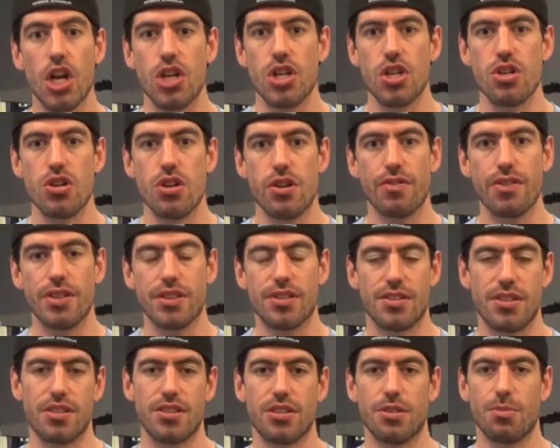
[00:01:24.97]
nervous
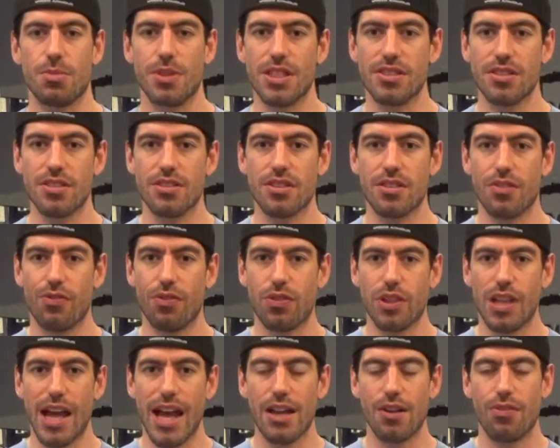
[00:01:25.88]
system. This is the
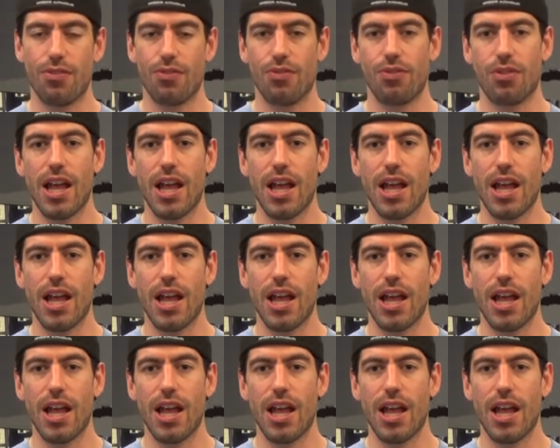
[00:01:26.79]
flight,